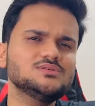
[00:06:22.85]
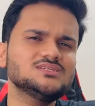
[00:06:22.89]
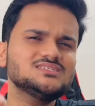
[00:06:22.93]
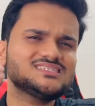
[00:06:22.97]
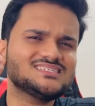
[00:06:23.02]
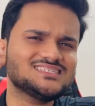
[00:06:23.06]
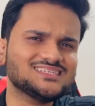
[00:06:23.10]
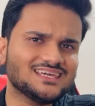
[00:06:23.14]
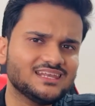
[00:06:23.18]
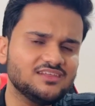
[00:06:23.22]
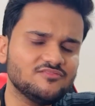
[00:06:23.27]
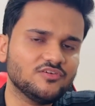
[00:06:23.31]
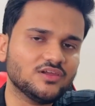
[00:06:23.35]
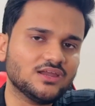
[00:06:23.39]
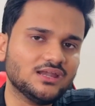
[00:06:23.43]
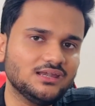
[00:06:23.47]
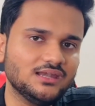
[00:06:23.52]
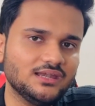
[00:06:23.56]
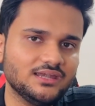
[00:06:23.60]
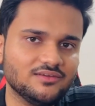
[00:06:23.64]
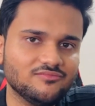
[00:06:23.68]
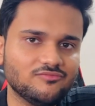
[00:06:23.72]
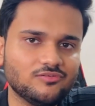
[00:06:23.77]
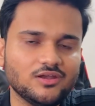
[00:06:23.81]
is
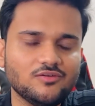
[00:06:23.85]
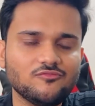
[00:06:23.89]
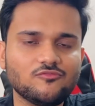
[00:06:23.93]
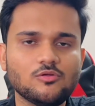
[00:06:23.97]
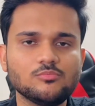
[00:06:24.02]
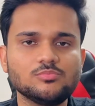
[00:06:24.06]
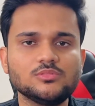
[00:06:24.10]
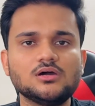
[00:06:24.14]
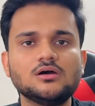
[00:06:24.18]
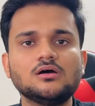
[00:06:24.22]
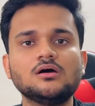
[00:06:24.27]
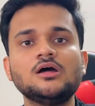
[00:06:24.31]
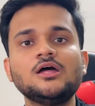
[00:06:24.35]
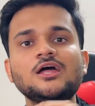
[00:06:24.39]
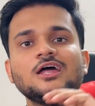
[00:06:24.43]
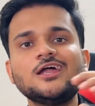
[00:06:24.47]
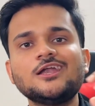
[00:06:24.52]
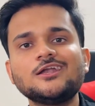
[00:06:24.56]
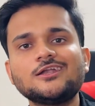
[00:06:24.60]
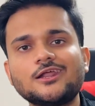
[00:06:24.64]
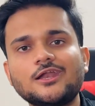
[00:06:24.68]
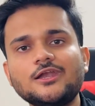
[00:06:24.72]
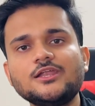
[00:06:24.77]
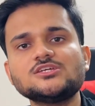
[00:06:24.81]
significantly different from the
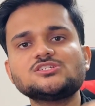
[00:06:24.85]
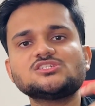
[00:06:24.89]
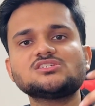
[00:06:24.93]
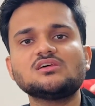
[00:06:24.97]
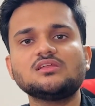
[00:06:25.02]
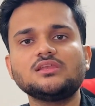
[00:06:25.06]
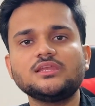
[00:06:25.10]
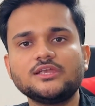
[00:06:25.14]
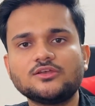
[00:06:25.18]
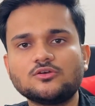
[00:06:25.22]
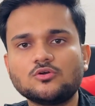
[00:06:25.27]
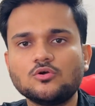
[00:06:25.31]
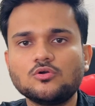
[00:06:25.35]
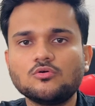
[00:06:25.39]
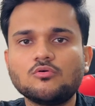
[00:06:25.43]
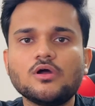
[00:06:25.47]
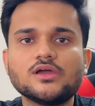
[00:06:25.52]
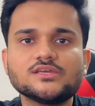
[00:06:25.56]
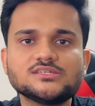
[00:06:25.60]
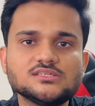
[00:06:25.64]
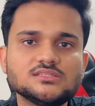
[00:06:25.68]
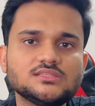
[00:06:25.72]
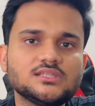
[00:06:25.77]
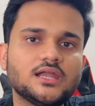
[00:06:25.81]
traditional lead code
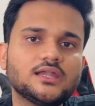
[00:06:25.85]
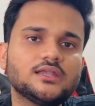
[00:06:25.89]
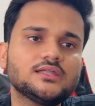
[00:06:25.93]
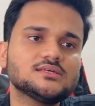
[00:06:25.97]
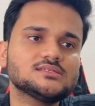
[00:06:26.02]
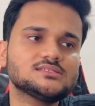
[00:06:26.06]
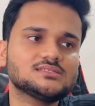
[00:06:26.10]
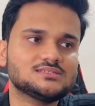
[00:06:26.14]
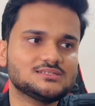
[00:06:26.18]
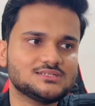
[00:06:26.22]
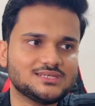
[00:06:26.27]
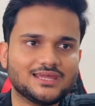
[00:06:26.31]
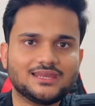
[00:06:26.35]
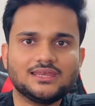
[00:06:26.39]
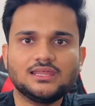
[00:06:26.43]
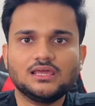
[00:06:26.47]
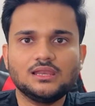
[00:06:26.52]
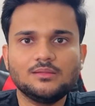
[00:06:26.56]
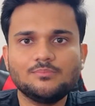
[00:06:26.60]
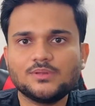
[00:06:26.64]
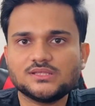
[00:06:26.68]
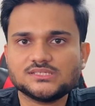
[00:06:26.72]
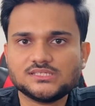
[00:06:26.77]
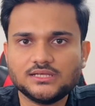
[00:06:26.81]
question that is
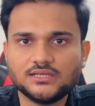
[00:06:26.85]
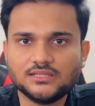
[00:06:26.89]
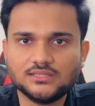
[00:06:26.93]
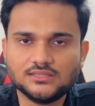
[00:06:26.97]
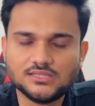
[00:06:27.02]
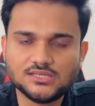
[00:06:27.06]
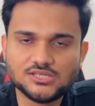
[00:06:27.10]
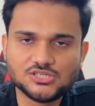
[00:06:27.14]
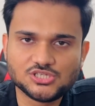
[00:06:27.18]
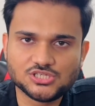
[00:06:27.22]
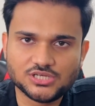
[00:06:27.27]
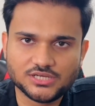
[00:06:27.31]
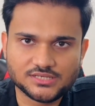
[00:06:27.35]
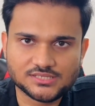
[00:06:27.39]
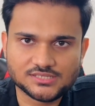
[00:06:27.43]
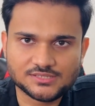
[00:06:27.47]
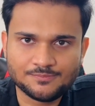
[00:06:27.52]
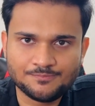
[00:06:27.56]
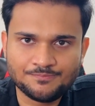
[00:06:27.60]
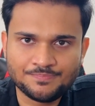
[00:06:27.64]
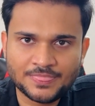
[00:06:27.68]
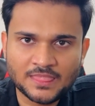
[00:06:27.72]
technically present in these sheets.